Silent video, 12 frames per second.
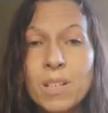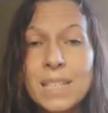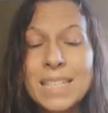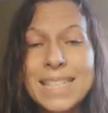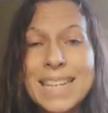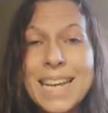
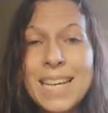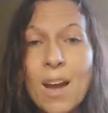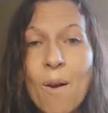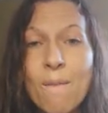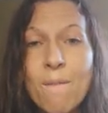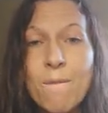Seek
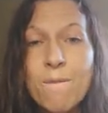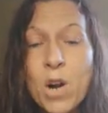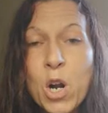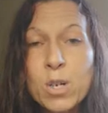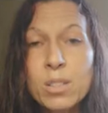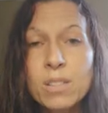
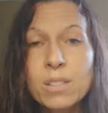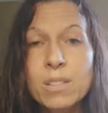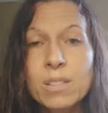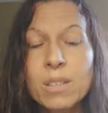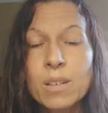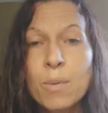first,
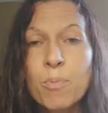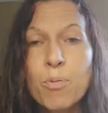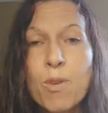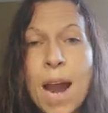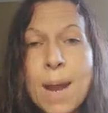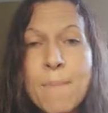
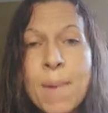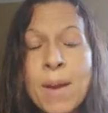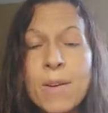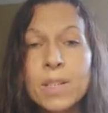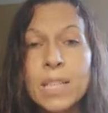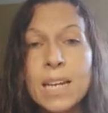
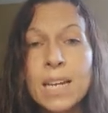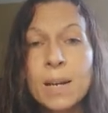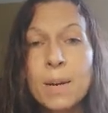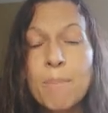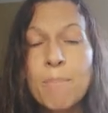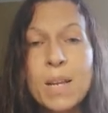primarily,
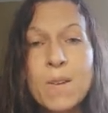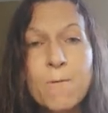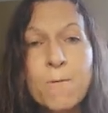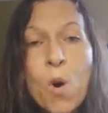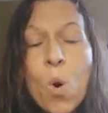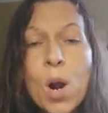
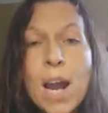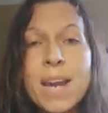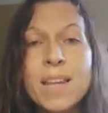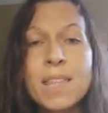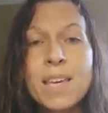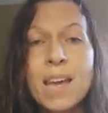before
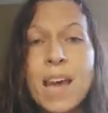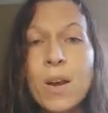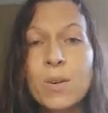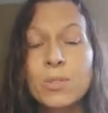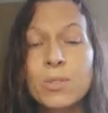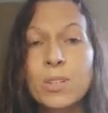anything
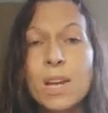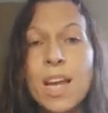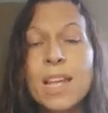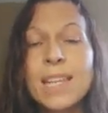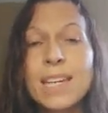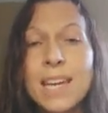else,
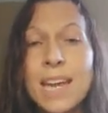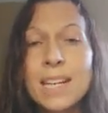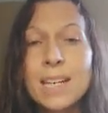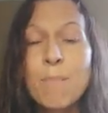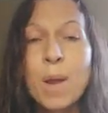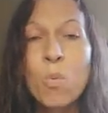the
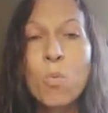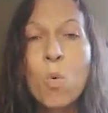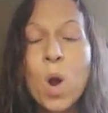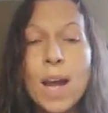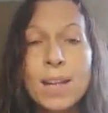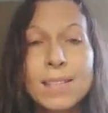kingdom and
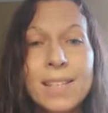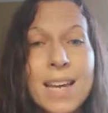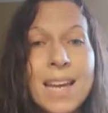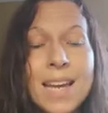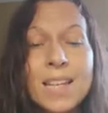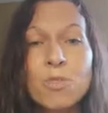what?
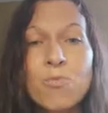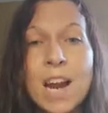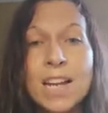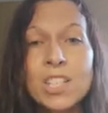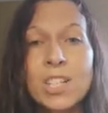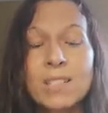His
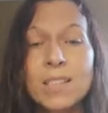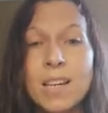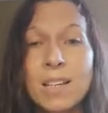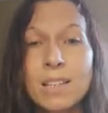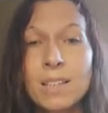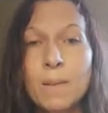
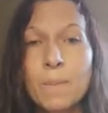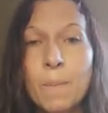righteousness.